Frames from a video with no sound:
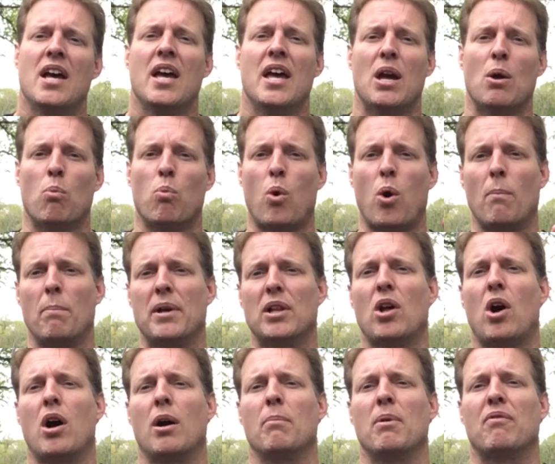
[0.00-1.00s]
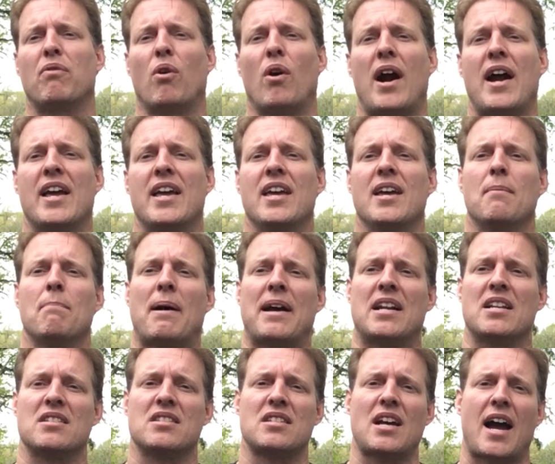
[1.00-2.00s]
it won't be long before I hit my
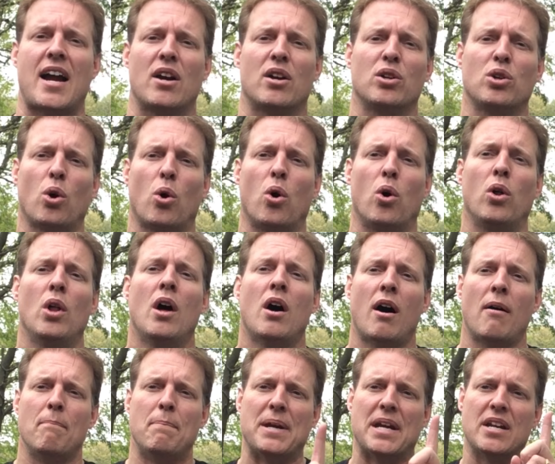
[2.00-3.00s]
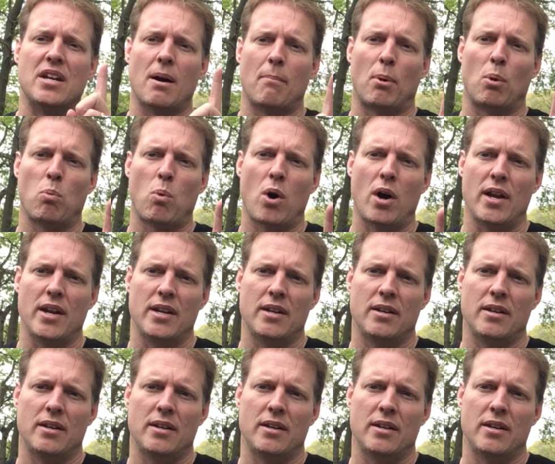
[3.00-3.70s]
desired goal of being number 1.